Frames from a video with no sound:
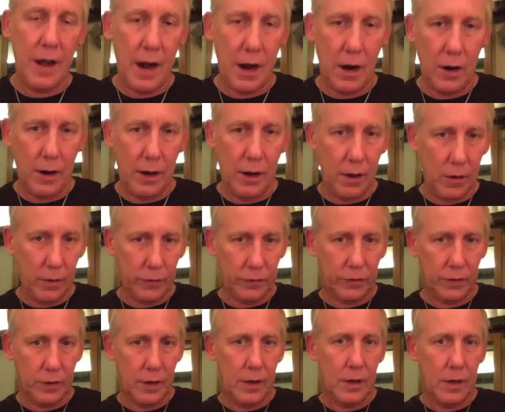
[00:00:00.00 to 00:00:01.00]

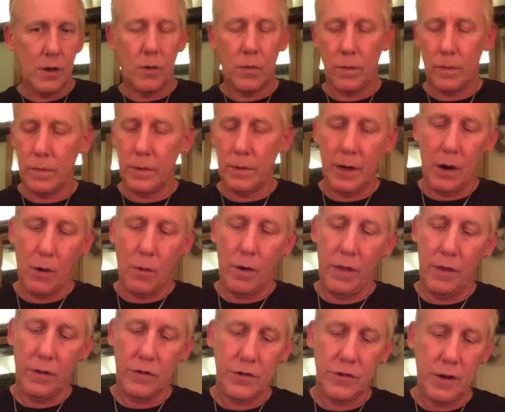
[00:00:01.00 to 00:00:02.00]
scenarios,
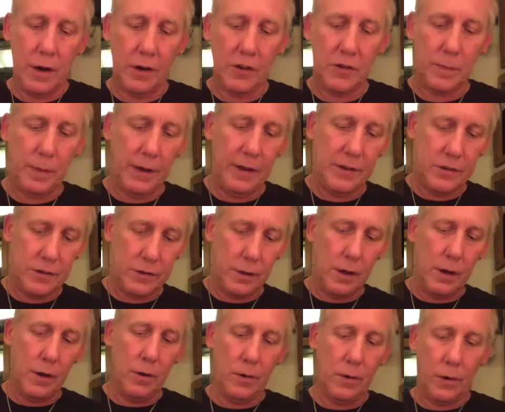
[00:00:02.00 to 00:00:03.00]
whether the song is played
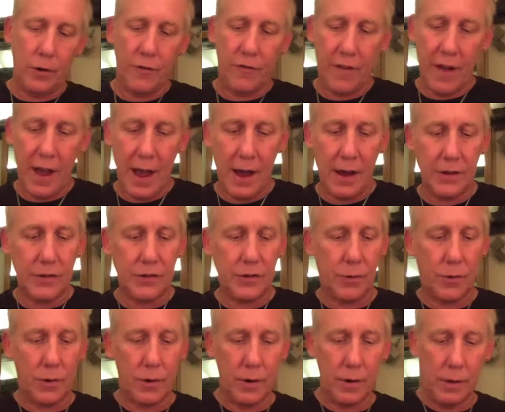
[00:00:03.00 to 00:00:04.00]
slow or
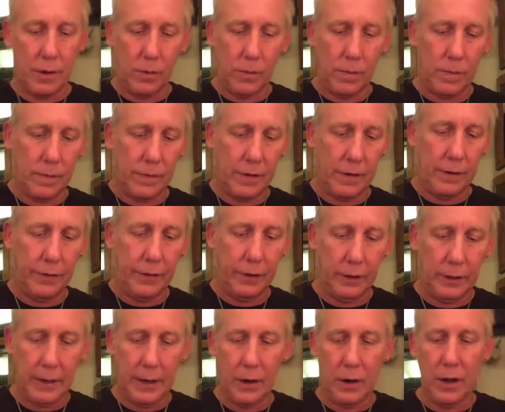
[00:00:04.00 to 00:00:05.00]
fast, or the
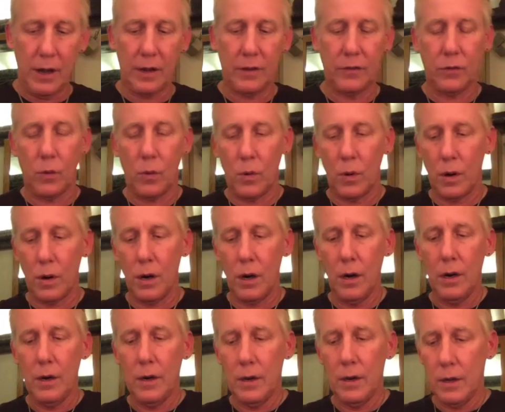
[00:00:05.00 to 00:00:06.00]
lyrics,
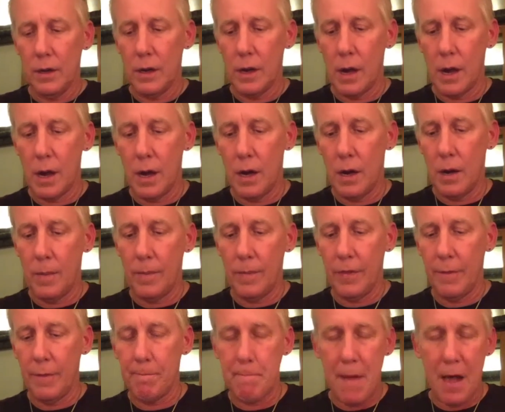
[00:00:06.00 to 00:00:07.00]
or
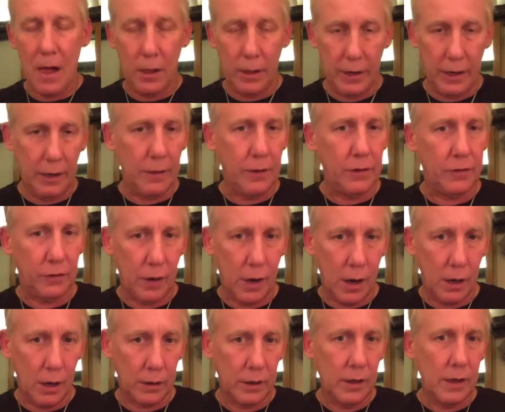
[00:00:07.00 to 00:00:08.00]
the melody of the
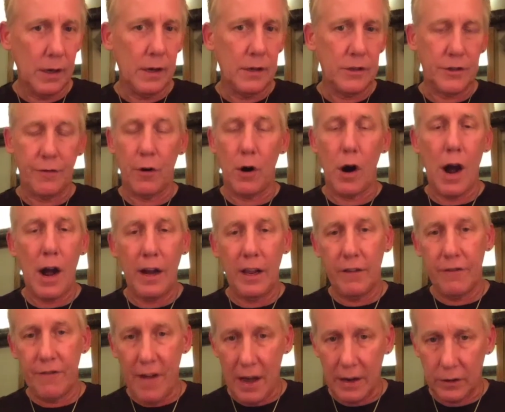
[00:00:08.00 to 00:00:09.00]
song. It's a
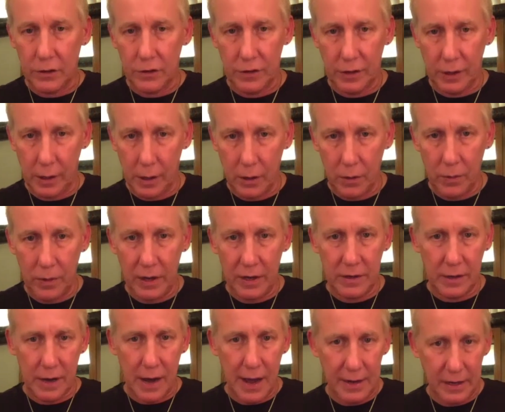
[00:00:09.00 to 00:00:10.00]
variety of factors that
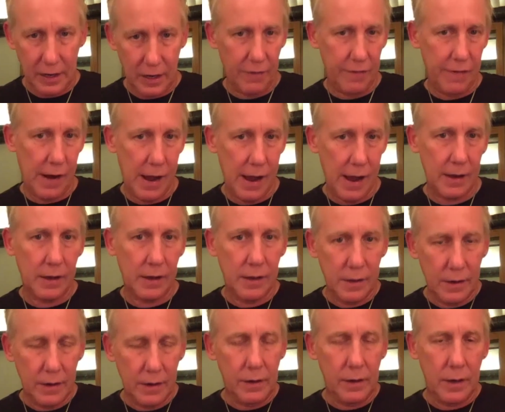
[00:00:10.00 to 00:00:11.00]
go into
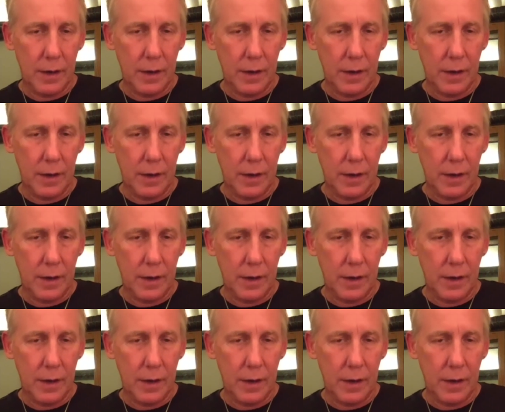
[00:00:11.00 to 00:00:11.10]
identifying,